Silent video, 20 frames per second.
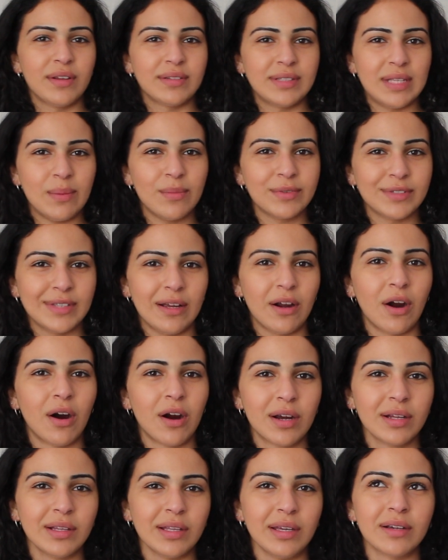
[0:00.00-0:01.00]
his name was like
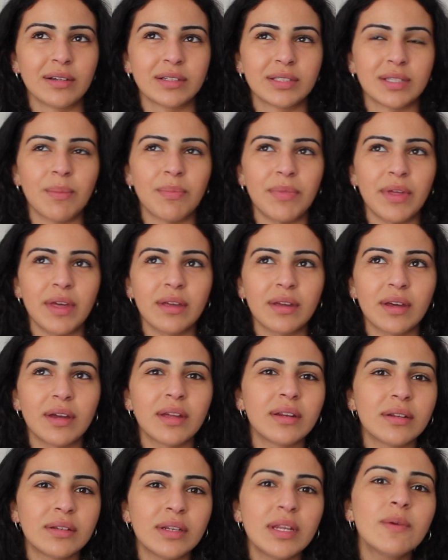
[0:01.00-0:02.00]
Harley or something,
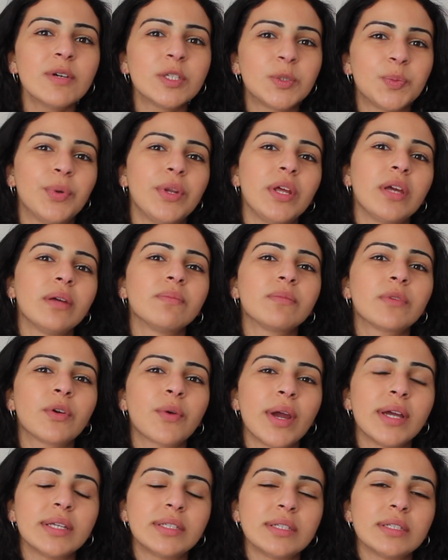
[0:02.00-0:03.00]
and he was pretty
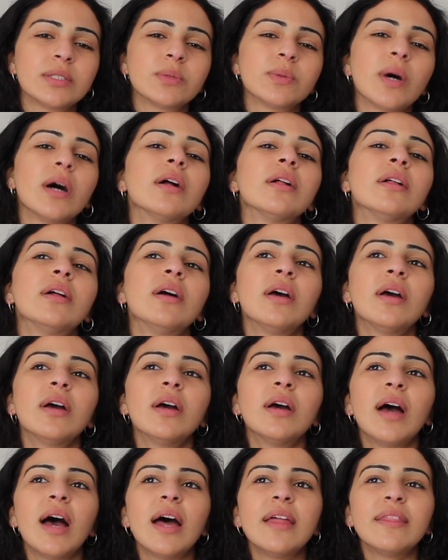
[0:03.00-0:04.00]
crazy as well.
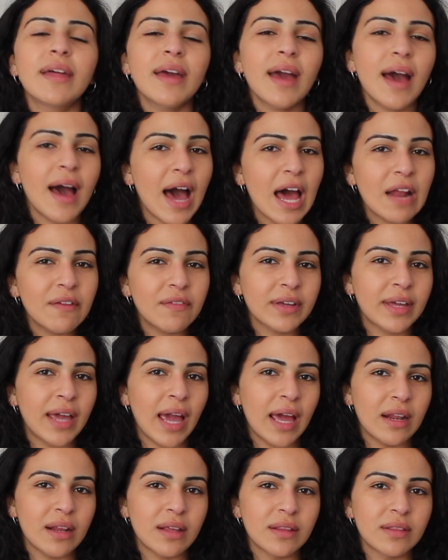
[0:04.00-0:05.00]
And they
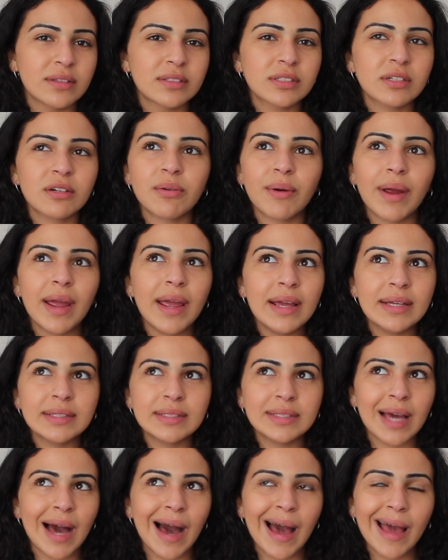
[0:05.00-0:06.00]
advocated this
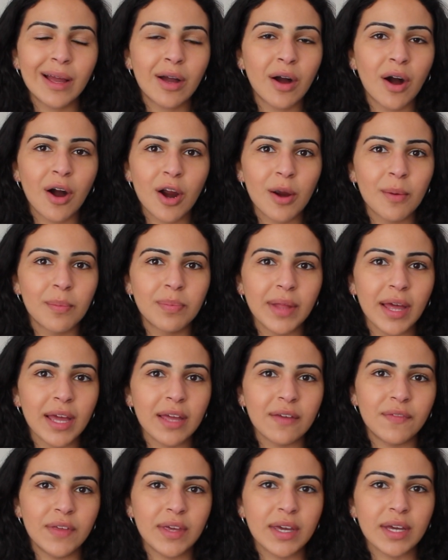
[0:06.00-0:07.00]
crazy high carb
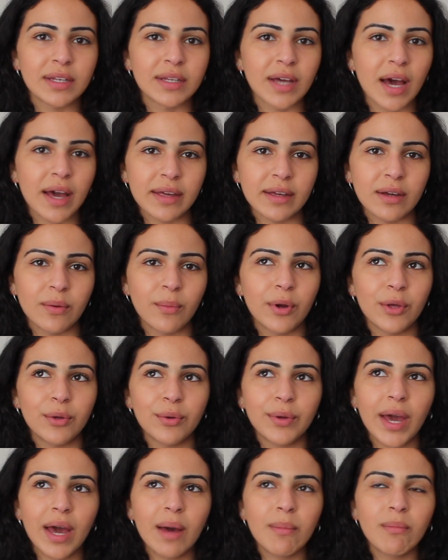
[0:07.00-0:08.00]
like vegan diet where you
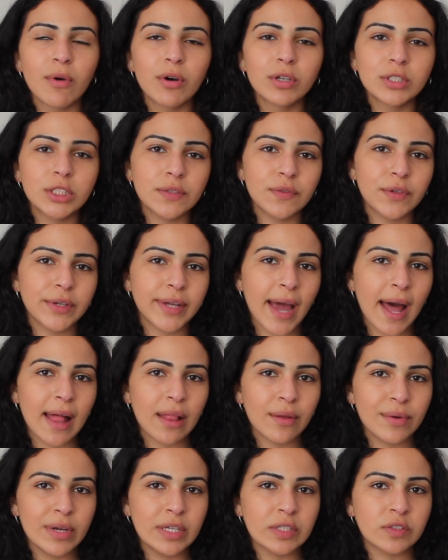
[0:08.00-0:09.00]
get most of your
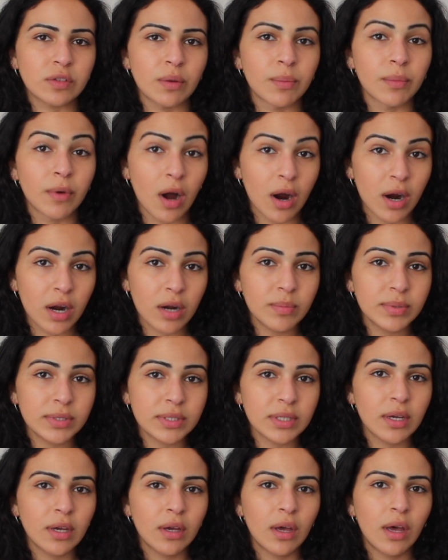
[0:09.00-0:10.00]
calories from
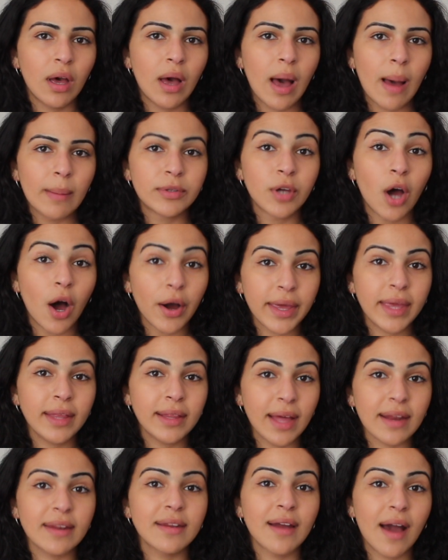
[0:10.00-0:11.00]
carbs. I'm talking
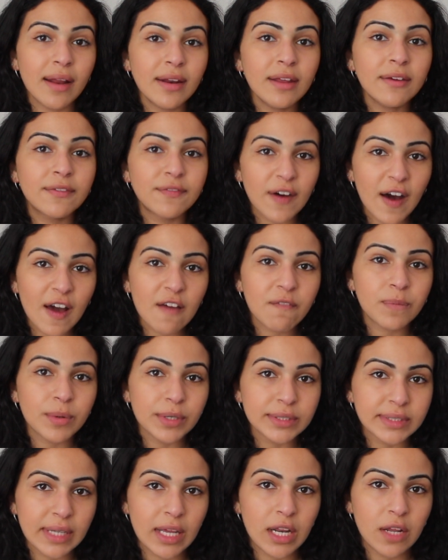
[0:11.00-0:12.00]
like
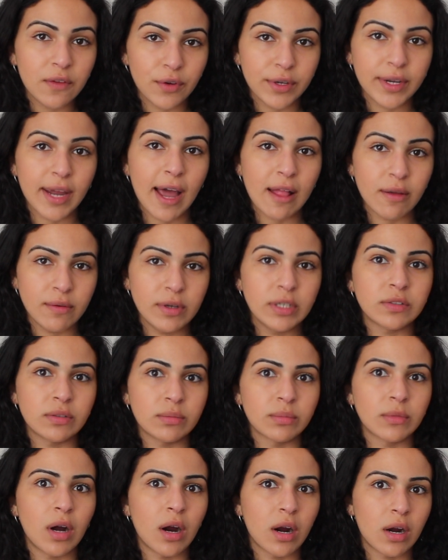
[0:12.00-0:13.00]
95% of your calories
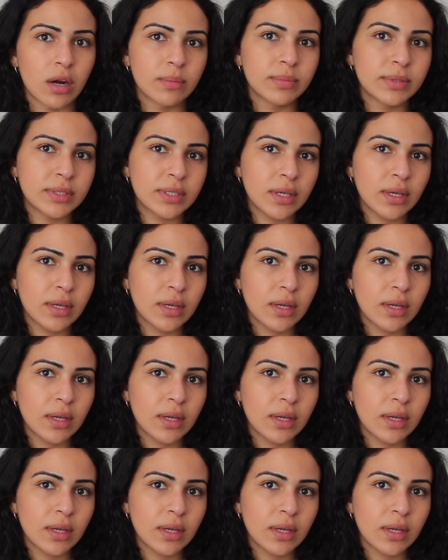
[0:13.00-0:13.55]
from carbs.